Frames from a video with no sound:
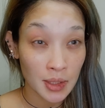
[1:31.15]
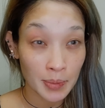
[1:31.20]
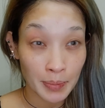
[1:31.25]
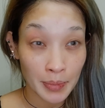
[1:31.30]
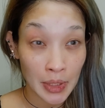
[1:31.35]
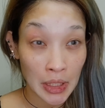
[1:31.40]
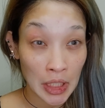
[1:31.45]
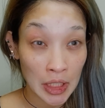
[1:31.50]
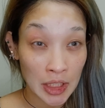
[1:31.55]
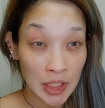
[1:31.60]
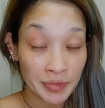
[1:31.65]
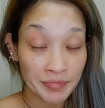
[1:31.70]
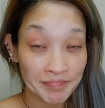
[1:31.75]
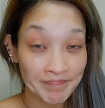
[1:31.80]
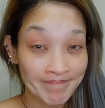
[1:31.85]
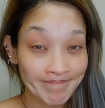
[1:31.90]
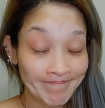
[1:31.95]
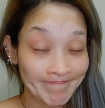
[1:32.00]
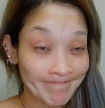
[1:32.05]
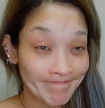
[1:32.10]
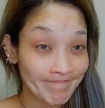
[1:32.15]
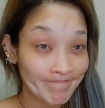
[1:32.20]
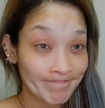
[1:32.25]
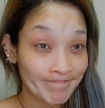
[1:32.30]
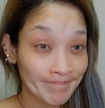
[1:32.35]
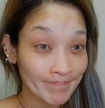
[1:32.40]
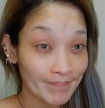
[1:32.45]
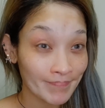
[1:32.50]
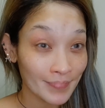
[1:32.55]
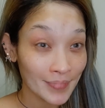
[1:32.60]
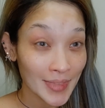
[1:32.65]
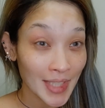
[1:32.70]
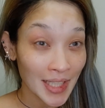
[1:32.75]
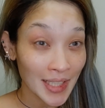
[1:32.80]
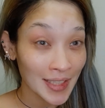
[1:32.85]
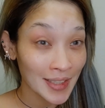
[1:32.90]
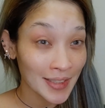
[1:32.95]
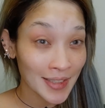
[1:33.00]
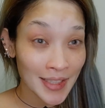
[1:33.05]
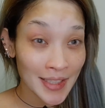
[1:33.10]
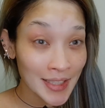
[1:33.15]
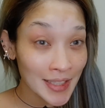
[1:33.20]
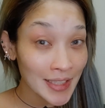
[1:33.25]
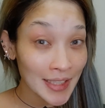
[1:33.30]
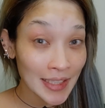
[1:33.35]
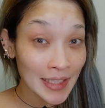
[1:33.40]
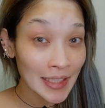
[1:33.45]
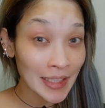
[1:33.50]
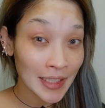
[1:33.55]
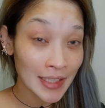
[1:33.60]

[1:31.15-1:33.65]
but let's see.